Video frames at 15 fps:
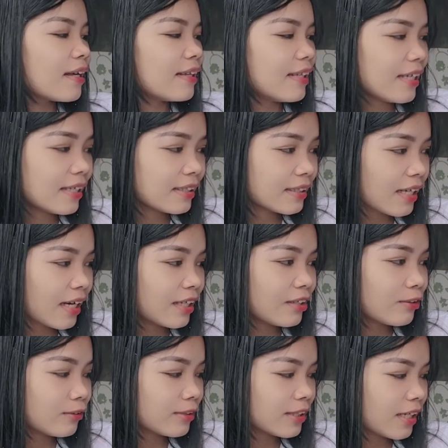Lisa
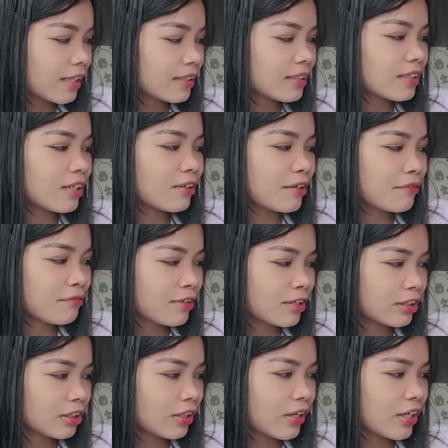uses the
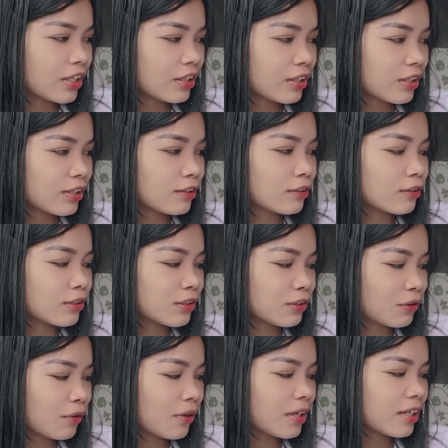refrigerator to
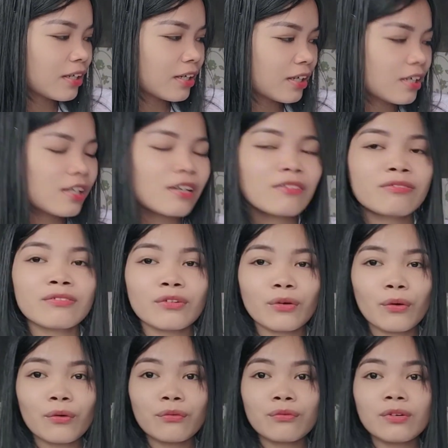store her
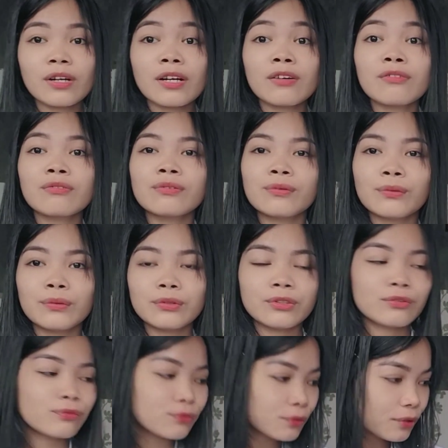leftover food
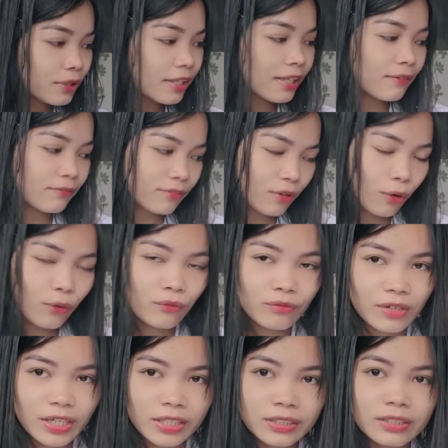
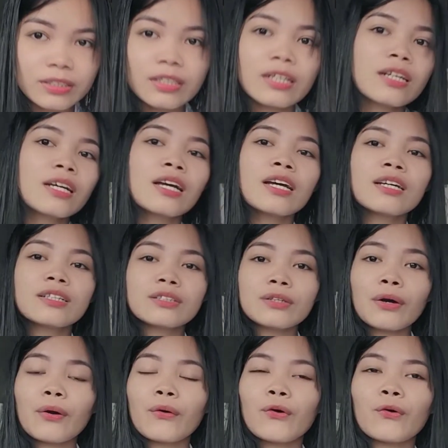leftovers.
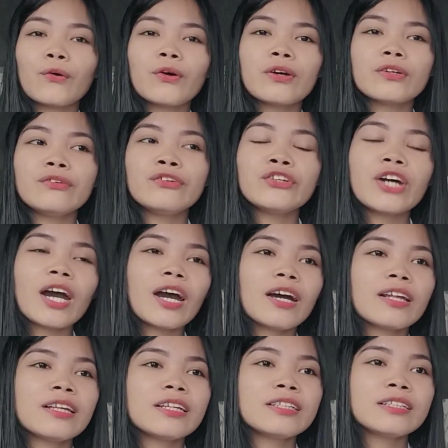So,
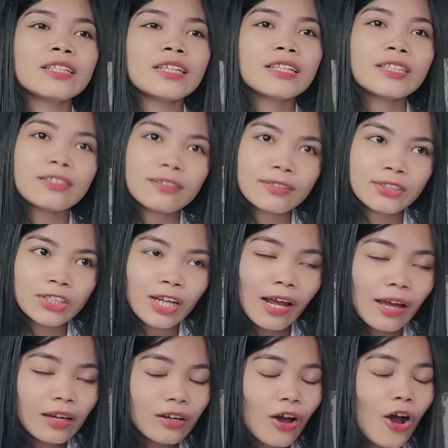John, is it
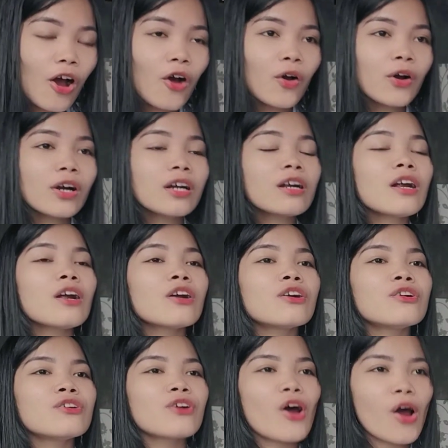check or
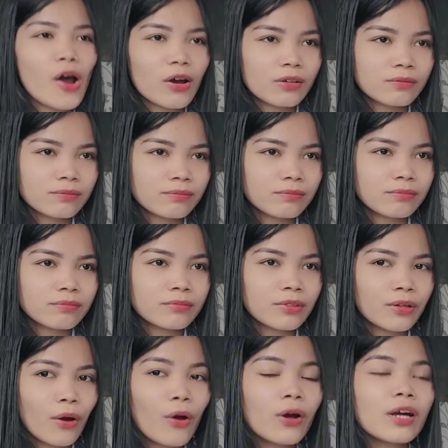wrong?
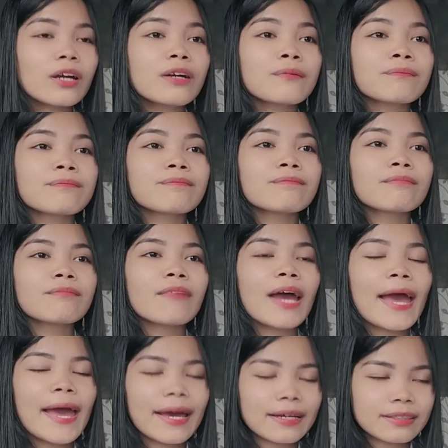Or
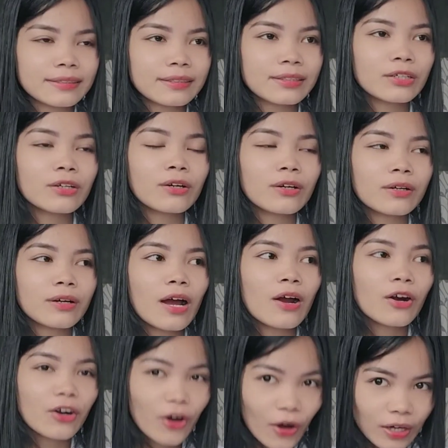X?
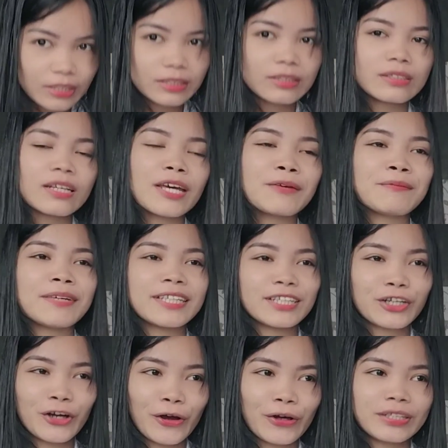Cross, I mean
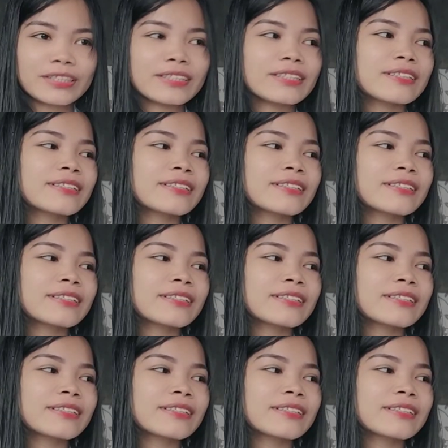cross.